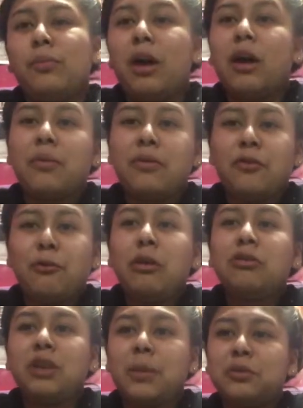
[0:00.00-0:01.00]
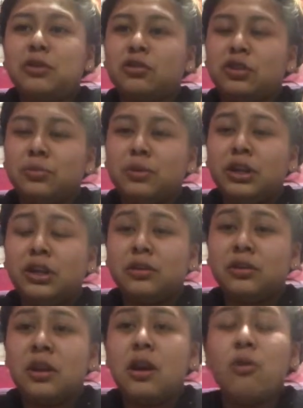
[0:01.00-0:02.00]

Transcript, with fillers: block me from all type of social media